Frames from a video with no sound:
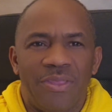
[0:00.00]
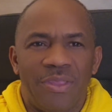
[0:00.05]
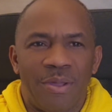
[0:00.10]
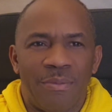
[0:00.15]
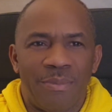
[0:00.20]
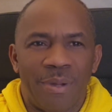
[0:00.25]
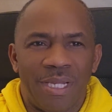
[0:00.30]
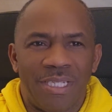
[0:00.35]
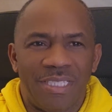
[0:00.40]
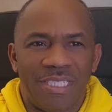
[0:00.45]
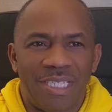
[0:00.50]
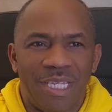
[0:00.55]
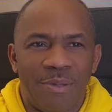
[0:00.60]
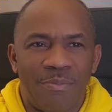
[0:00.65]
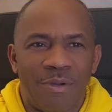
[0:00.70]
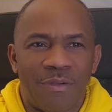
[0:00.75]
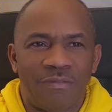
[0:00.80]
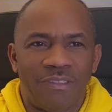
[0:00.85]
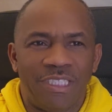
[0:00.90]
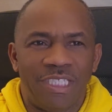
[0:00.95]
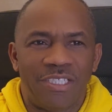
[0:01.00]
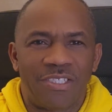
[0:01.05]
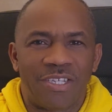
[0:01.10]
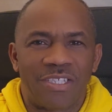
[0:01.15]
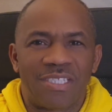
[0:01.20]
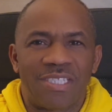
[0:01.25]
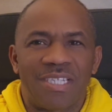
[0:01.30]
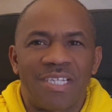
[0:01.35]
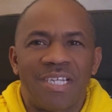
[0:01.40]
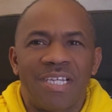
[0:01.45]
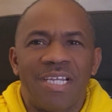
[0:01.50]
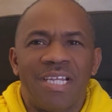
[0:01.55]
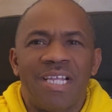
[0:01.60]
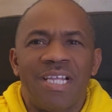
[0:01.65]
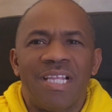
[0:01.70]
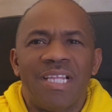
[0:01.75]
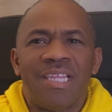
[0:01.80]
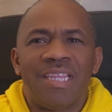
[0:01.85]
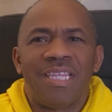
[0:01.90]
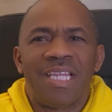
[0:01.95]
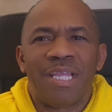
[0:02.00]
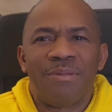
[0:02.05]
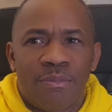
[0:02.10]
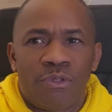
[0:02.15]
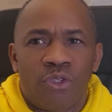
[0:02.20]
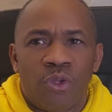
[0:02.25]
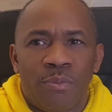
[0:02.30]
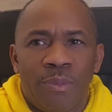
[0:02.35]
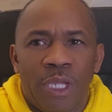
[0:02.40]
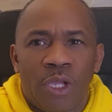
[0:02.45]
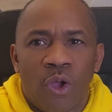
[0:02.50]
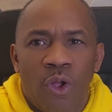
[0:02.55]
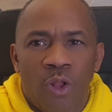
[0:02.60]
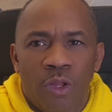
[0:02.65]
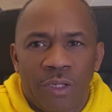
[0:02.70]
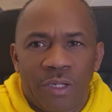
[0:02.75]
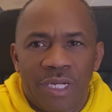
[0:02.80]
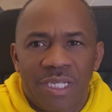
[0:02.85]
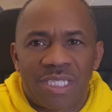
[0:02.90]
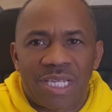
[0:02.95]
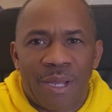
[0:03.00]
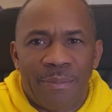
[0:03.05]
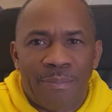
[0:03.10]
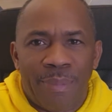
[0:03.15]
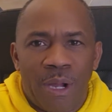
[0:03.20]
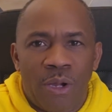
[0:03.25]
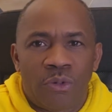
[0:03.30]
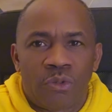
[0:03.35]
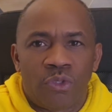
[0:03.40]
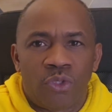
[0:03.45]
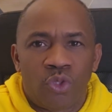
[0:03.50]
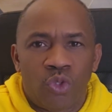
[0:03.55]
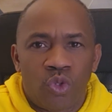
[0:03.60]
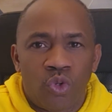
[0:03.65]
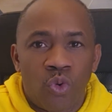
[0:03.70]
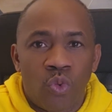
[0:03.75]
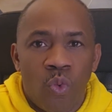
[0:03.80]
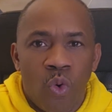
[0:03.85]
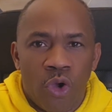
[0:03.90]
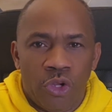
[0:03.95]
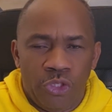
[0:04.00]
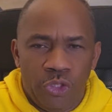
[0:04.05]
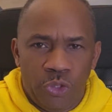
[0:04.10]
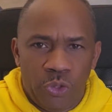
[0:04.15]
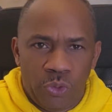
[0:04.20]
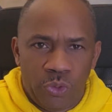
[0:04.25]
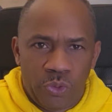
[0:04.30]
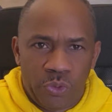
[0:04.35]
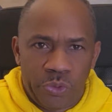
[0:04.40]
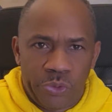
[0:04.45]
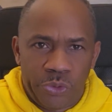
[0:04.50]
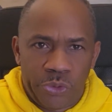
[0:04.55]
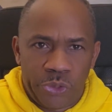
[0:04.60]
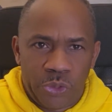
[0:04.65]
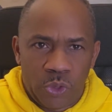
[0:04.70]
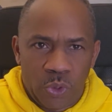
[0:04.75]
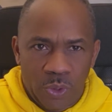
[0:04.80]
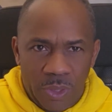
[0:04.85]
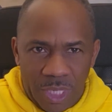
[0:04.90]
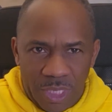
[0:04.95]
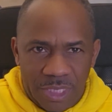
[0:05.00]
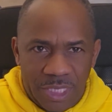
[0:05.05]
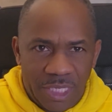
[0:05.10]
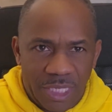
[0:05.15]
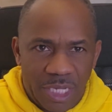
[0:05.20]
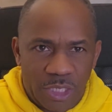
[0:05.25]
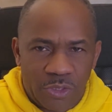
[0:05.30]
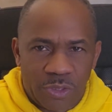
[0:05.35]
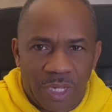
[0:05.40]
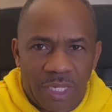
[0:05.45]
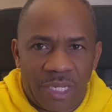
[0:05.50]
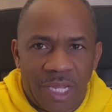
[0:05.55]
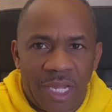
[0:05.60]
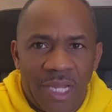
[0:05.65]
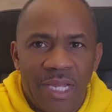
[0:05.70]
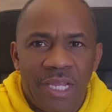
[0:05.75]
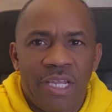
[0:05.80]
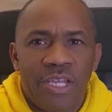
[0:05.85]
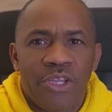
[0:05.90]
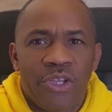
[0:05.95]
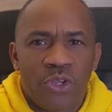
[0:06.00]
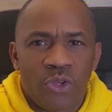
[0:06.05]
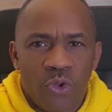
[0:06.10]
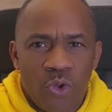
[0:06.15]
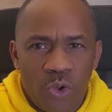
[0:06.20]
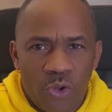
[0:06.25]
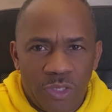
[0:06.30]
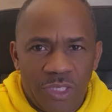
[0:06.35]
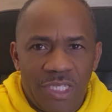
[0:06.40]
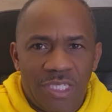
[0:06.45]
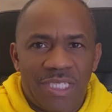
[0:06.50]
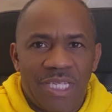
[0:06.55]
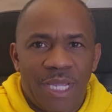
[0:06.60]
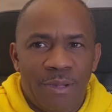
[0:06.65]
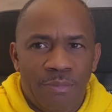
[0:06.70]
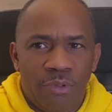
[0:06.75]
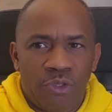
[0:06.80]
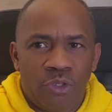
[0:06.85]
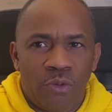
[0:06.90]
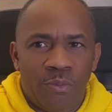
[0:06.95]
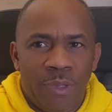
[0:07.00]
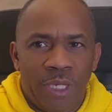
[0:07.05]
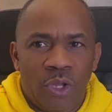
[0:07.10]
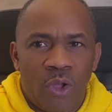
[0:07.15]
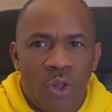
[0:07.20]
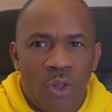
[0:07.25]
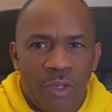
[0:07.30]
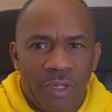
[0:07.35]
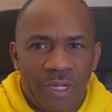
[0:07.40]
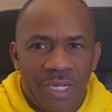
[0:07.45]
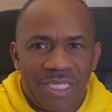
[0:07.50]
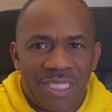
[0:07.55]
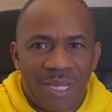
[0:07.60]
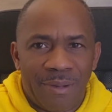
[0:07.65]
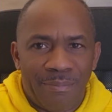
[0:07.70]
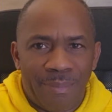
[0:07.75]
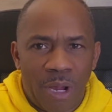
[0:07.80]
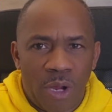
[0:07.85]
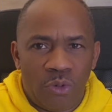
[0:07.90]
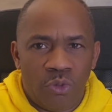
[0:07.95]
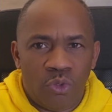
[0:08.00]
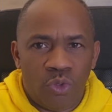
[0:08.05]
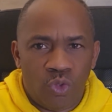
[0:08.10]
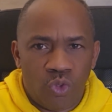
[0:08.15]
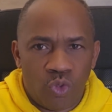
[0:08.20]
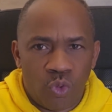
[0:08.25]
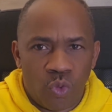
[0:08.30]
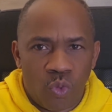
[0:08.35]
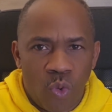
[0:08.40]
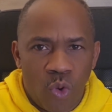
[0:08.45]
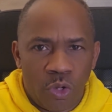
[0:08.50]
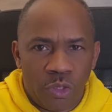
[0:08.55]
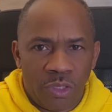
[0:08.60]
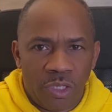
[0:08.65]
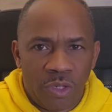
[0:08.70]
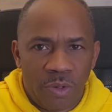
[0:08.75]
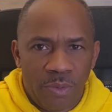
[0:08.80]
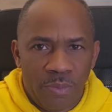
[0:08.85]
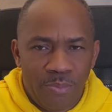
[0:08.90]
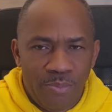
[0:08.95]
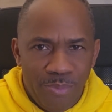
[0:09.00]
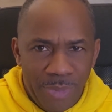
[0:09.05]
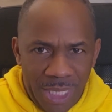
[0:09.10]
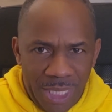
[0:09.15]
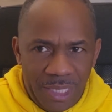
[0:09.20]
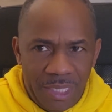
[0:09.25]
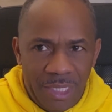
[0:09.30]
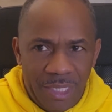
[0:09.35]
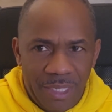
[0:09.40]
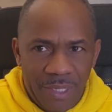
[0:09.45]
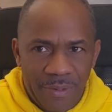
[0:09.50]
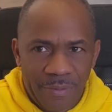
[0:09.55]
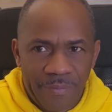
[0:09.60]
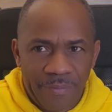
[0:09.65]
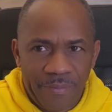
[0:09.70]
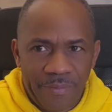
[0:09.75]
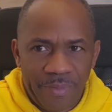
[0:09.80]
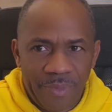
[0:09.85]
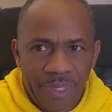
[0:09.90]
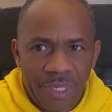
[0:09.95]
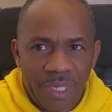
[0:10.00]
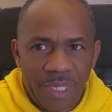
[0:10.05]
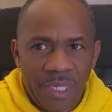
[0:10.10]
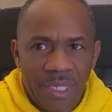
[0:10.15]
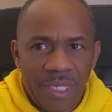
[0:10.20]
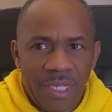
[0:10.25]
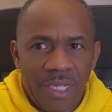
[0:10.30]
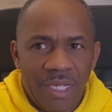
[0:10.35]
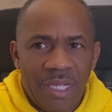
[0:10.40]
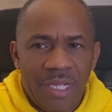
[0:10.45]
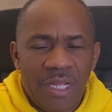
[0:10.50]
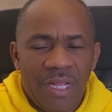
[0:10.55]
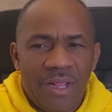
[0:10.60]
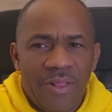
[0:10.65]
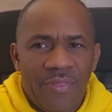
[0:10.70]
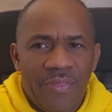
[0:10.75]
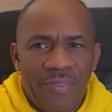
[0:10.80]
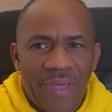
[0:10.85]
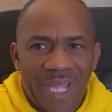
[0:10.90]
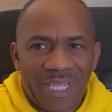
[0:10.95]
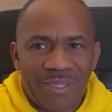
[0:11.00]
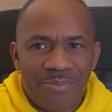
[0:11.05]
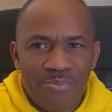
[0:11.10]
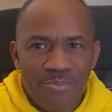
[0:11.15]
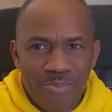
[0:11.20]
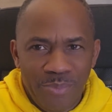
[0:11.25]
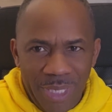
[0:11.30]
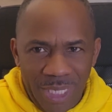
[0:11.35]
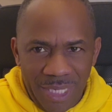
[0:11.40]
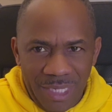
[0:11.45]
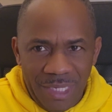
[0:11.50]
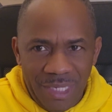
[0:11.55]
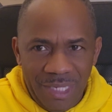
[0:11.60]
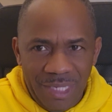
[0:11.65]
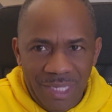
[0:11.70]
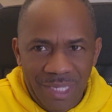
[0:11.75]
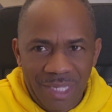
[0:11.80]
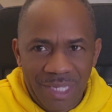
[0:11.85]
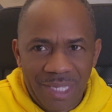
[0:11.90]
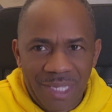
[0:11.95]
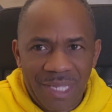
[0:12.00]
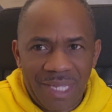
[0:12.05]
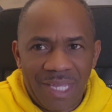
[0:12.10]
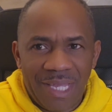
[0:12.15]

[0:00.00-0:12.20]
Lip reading: in the mighty name of Jesus. God is able to make all grace abound toward you. So let's say that together. God is able to make all grace abound toward me, that me